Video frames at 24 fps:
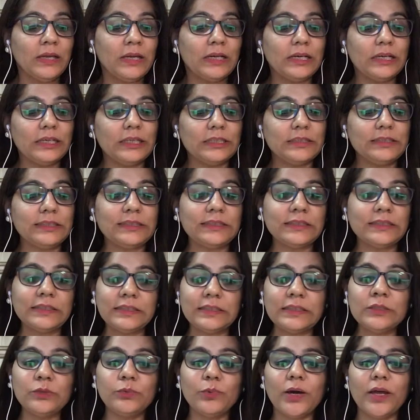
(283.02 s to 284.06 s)
The
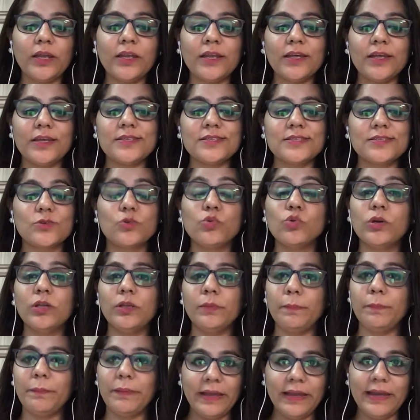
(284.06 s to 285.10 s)
third one is
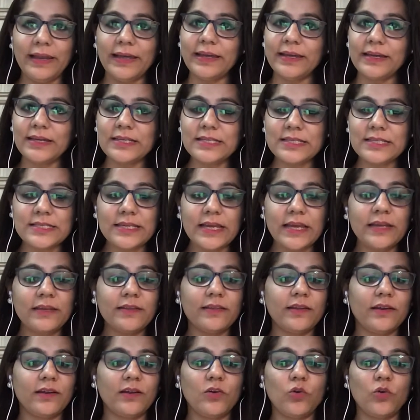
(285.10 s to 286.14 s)
Google Pay. Like I said,
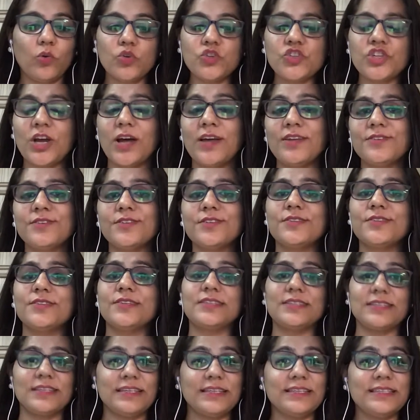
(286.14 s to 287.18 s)
there are no charges,
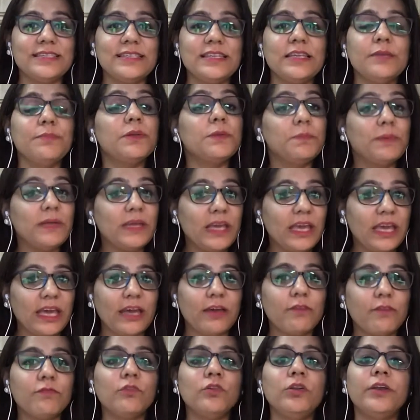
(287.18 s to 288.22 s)
it's easy, but be
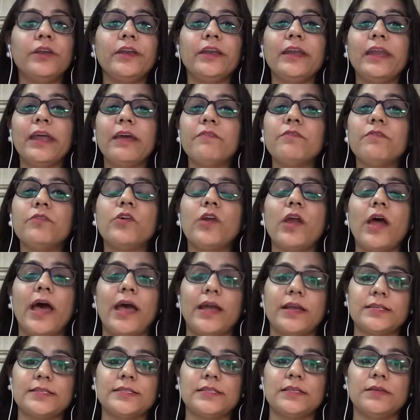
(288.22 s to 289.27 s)
careful, never
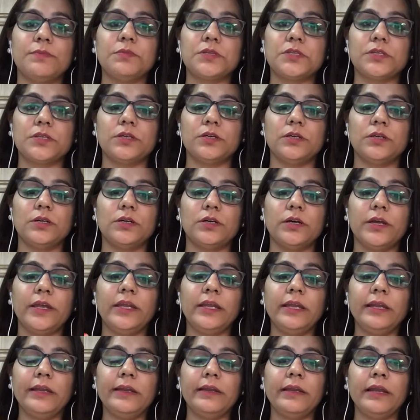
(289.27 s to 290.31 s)
accept
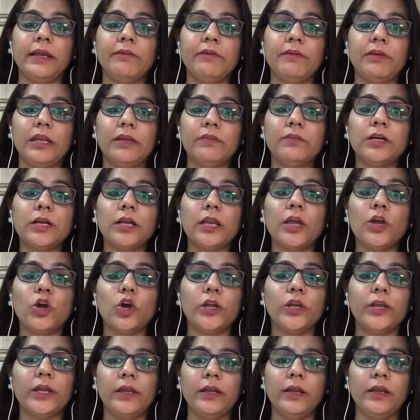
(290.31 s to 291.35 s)
never click
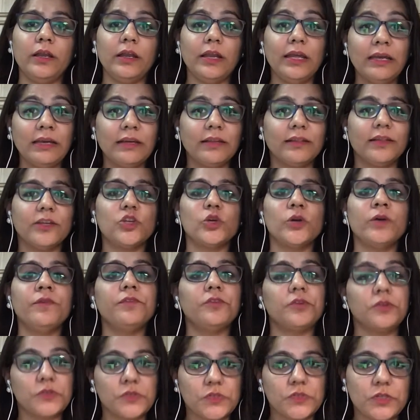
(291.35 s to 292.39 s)
on any link that you have
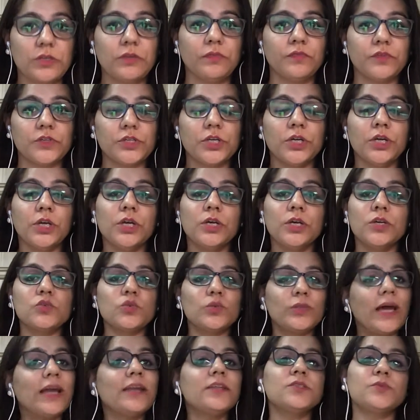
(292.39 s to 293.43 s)
received. So
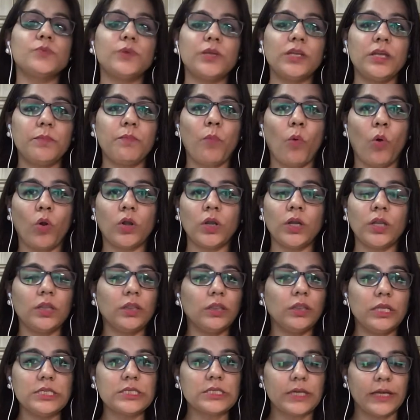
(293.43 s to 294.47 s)
that is very important in
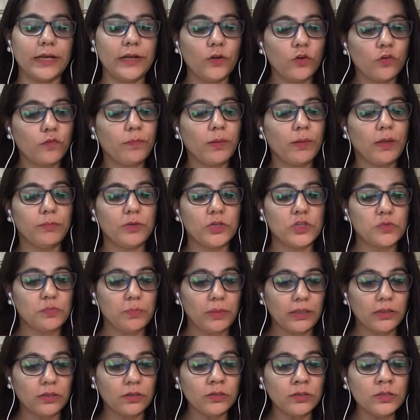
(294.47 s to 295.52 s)
these kind of payment
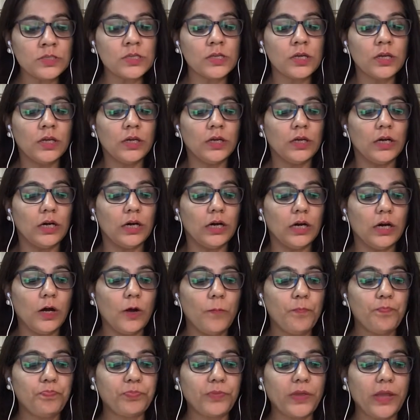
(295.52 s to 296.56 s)
methods.
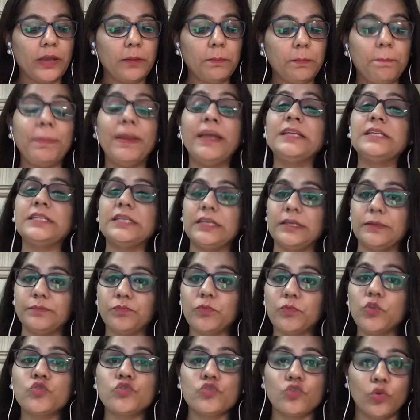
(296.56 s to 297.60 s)
And
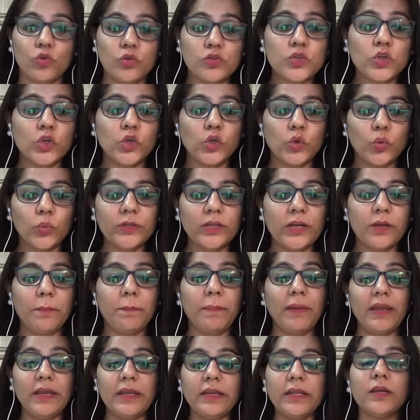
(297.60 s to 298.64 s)
Paytm, you should also know that
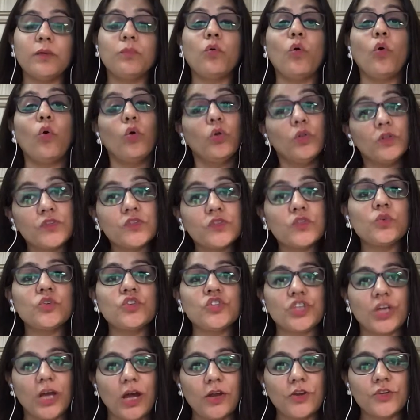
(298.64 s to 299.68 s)
Paytm also
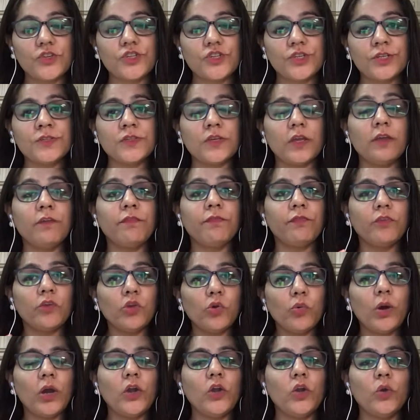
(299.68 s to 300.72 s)
charges if
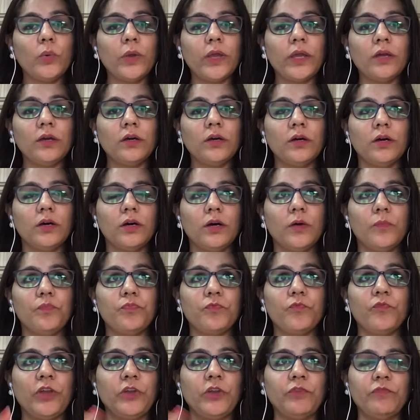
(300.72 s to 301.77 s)
you are doing,
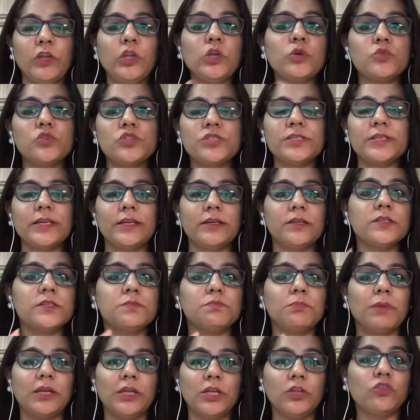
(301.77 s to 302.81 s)
when you send us
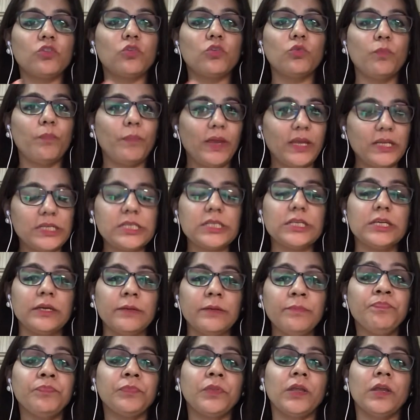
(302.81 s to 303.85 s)
money through
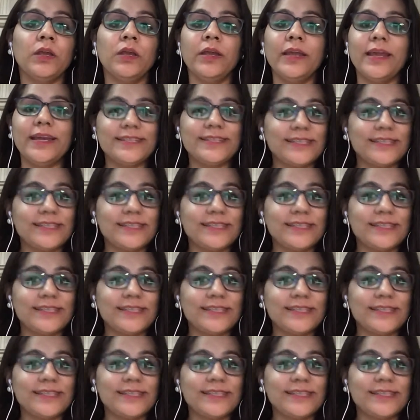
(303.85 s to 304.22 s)
Paytm, it